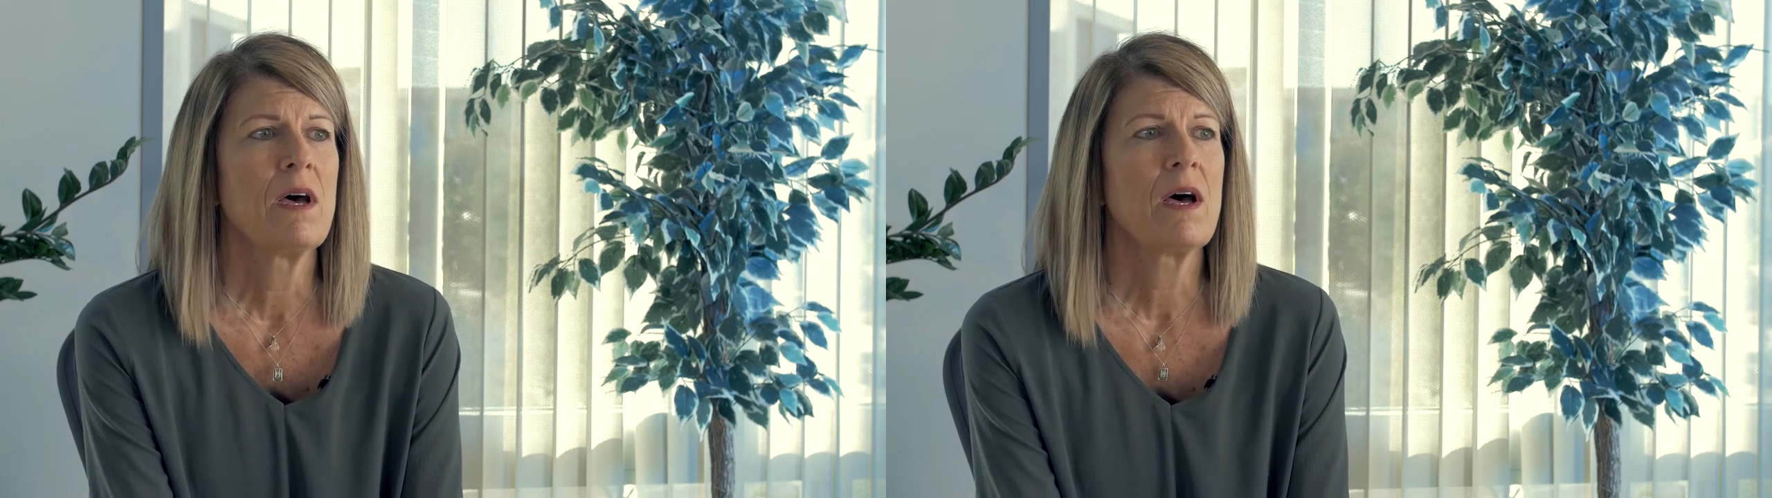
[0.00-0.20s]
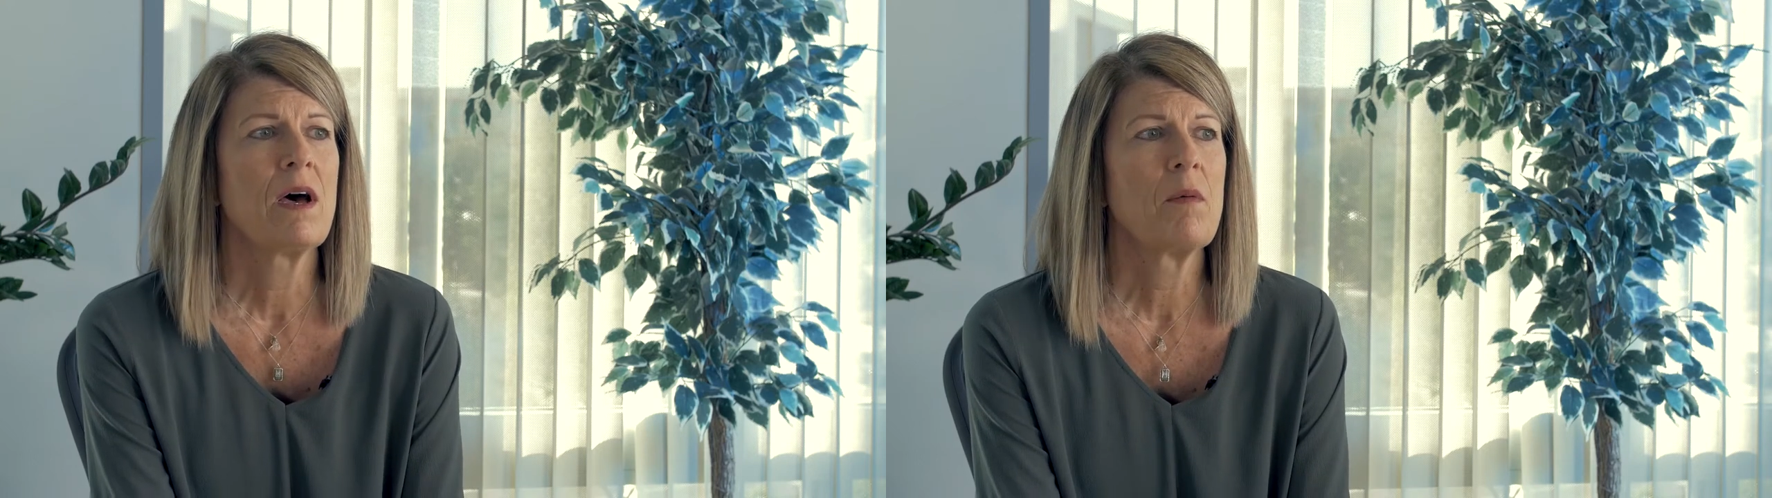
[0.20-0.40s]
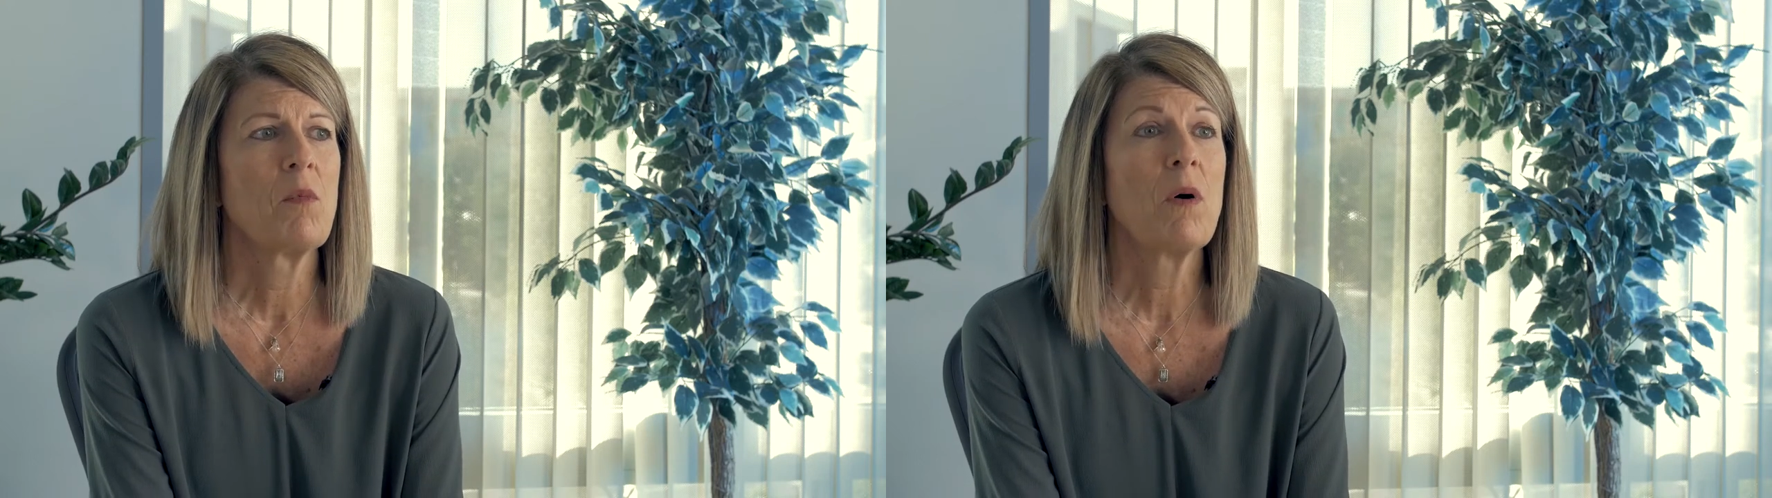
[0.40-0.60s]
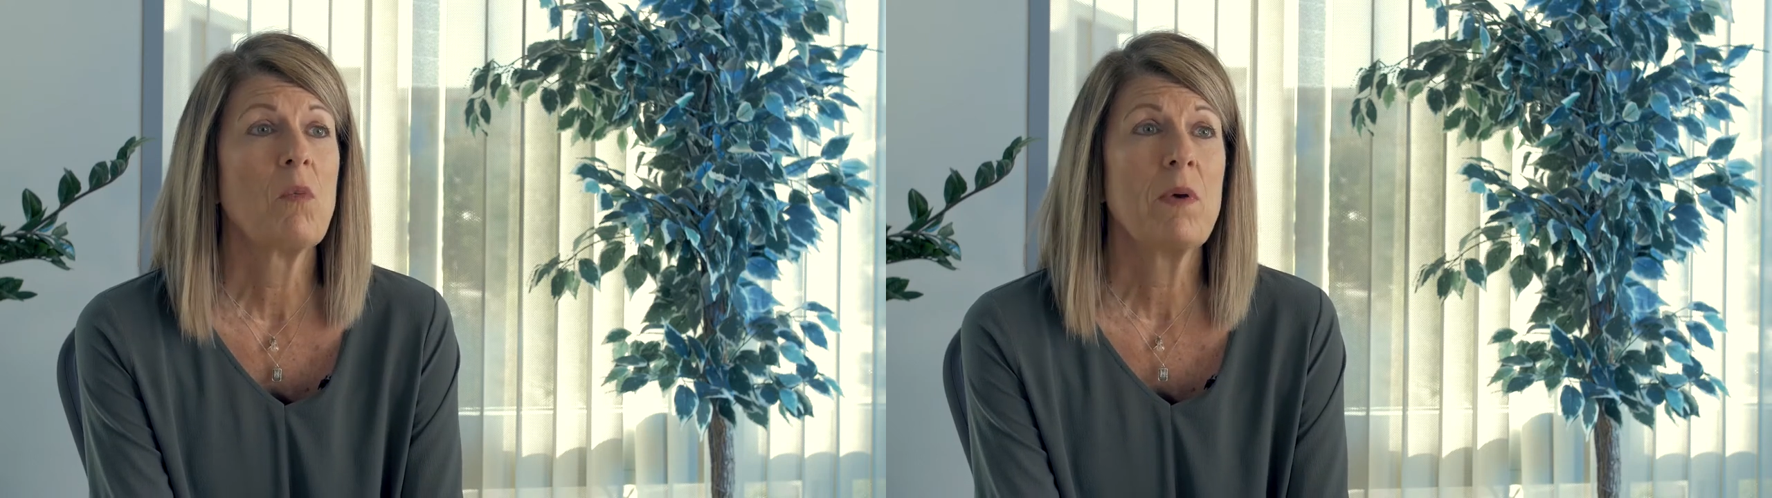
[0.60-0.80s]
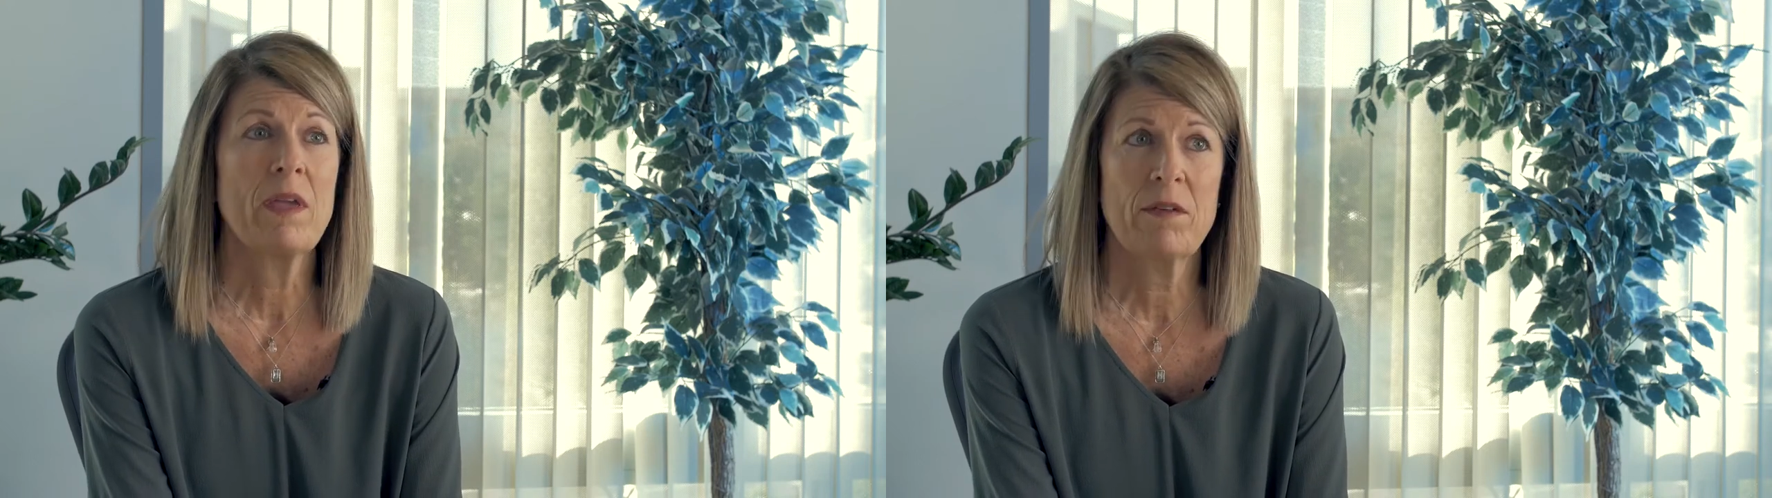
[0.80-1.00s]
Um,
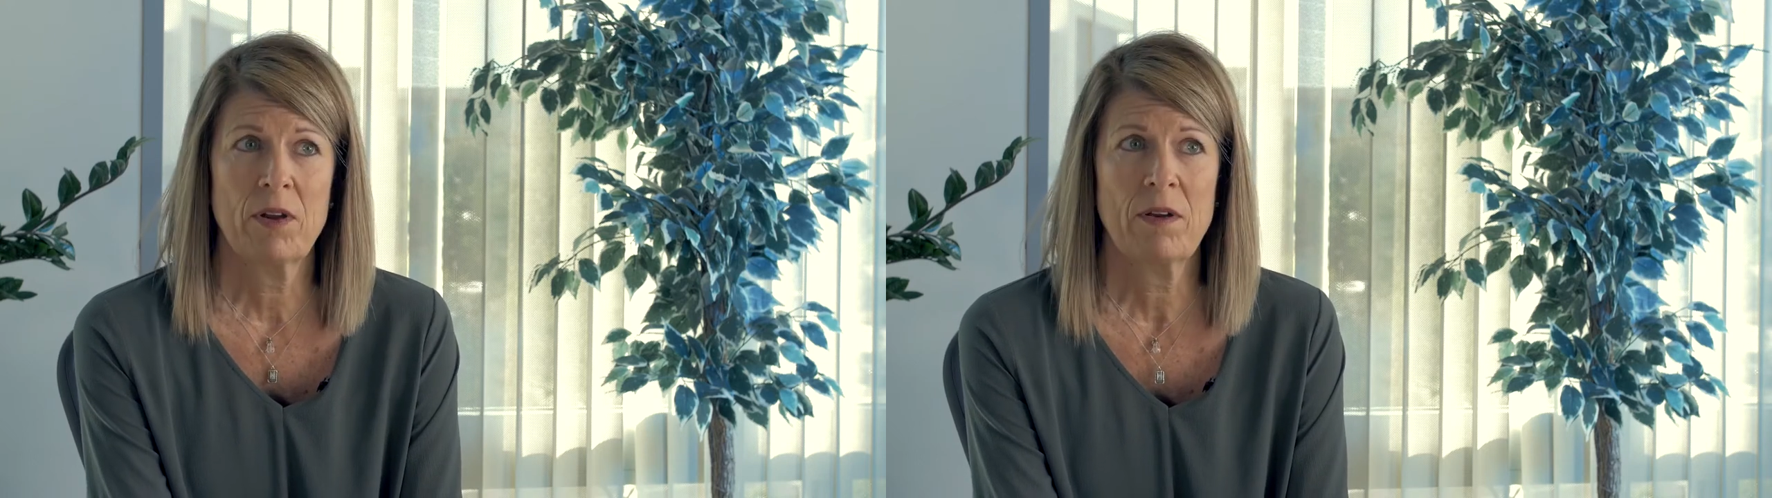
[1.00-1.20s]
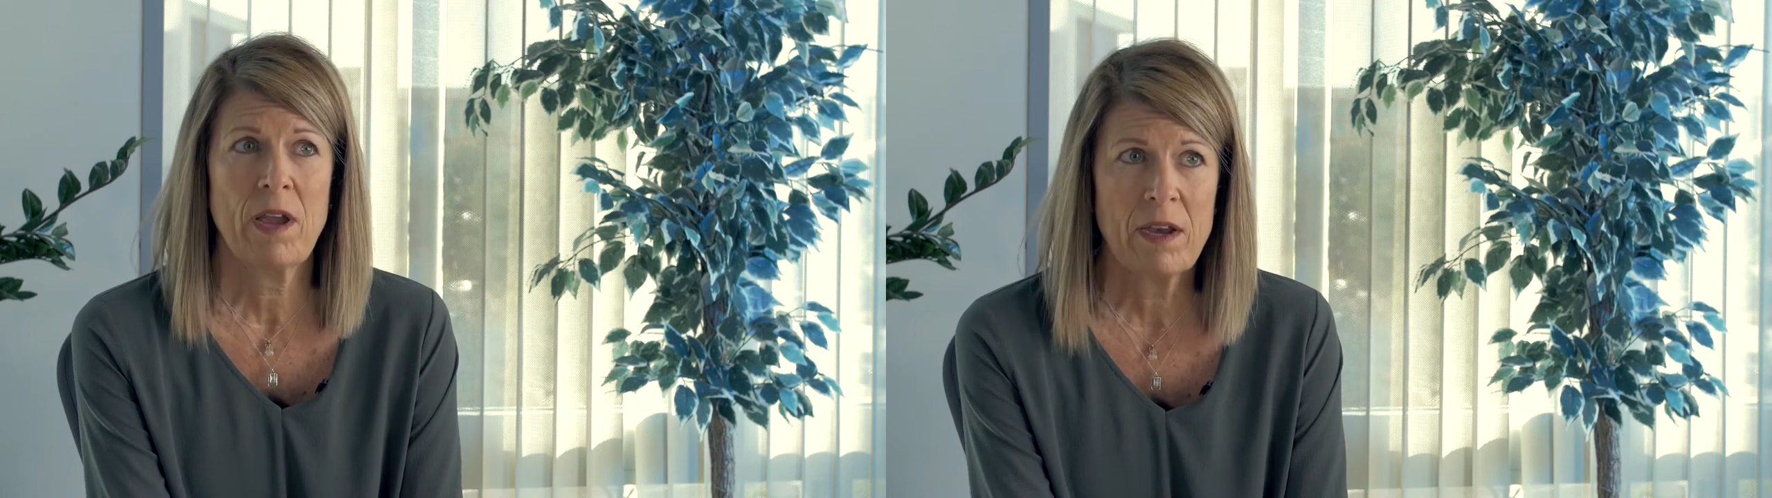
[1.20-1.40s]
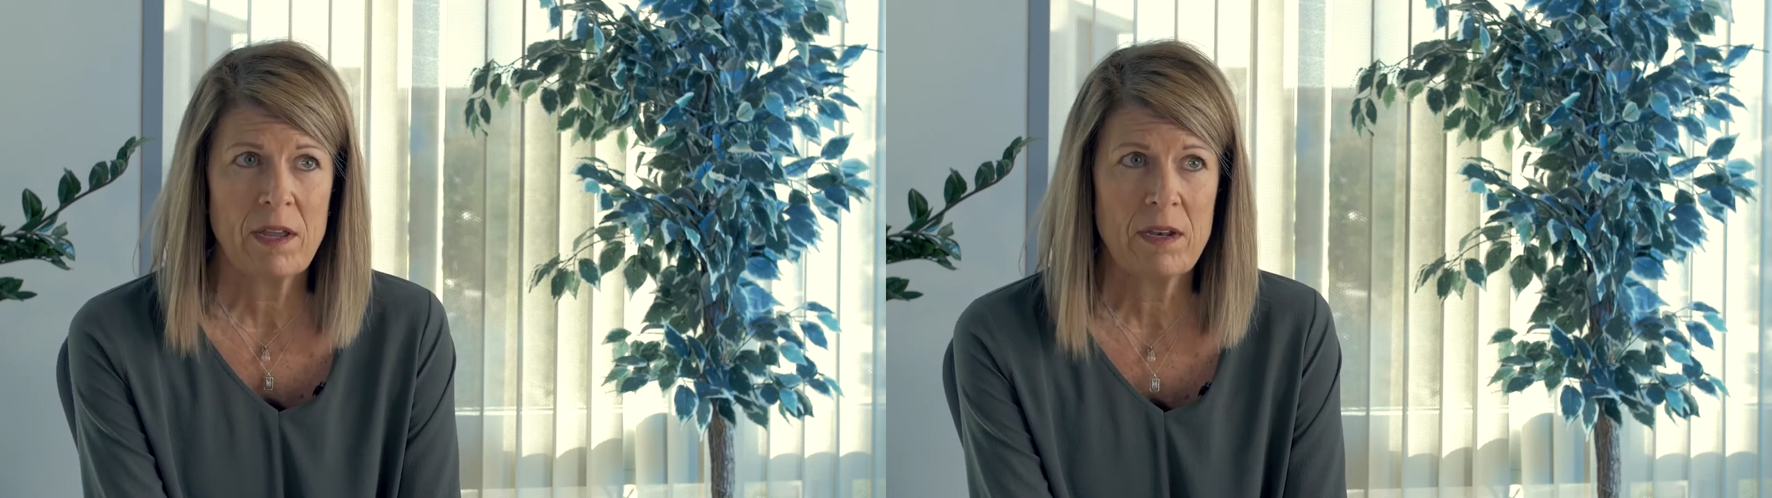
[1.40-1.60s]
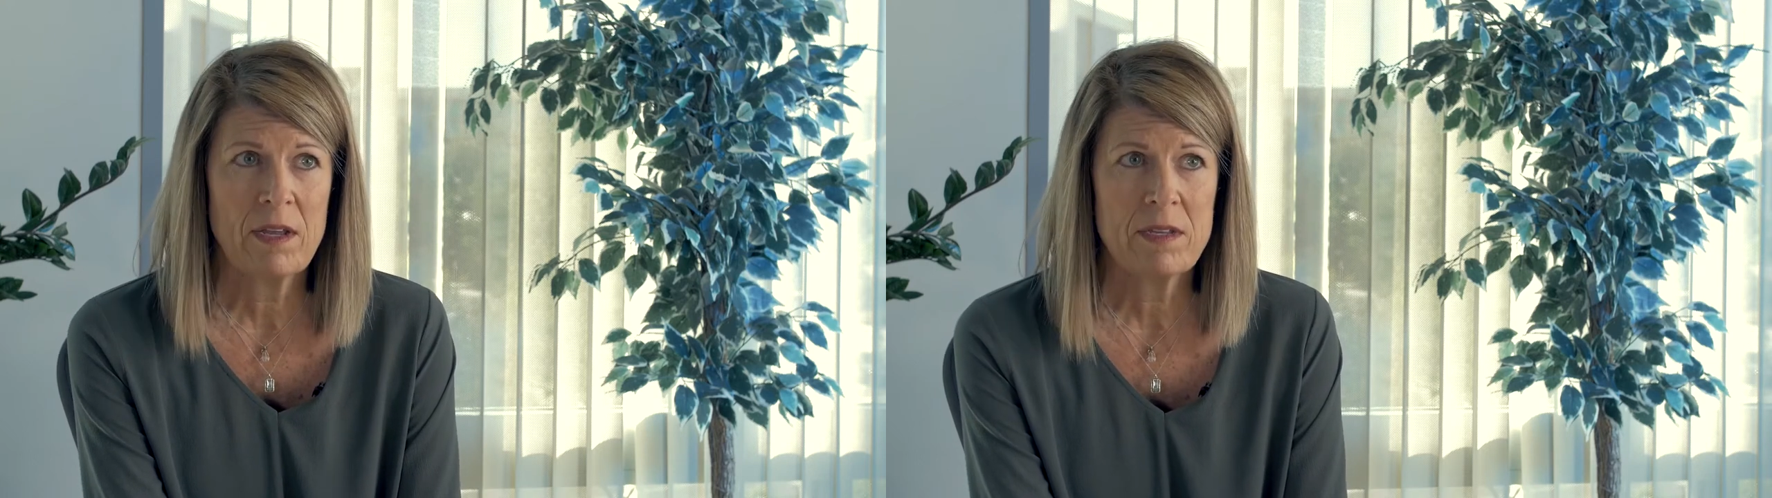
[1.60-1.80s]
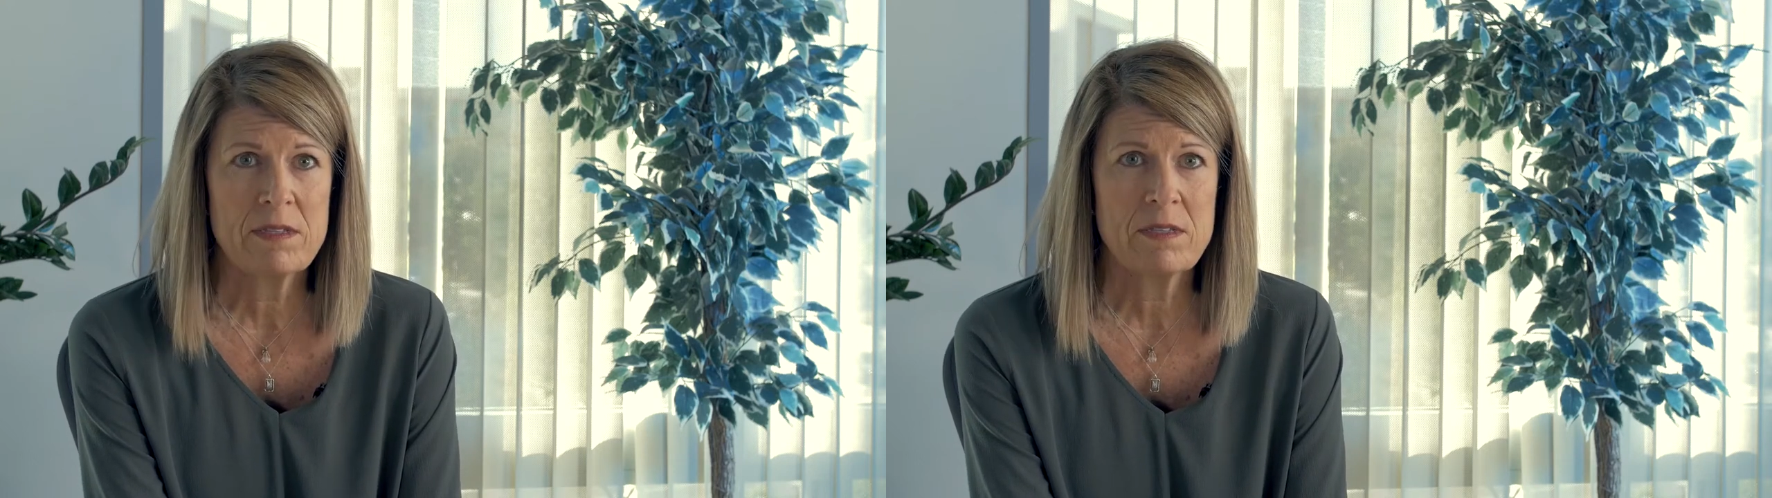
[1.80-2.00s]
what we have created
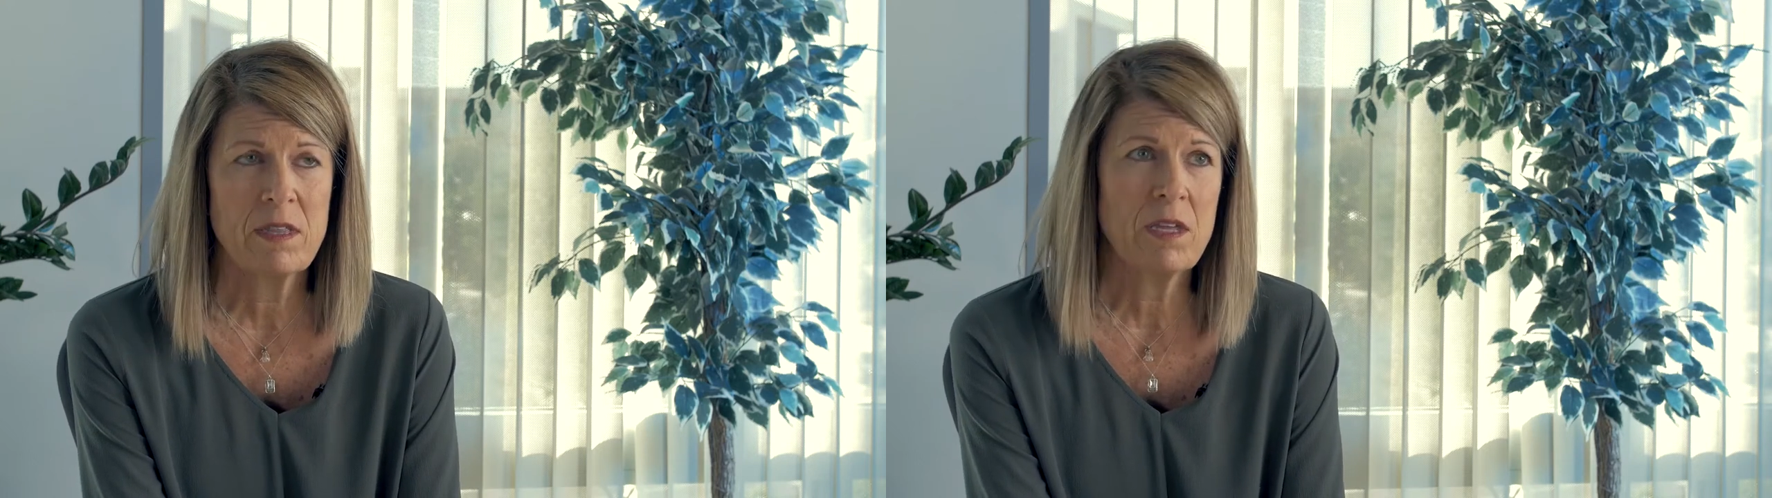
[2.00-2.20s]
is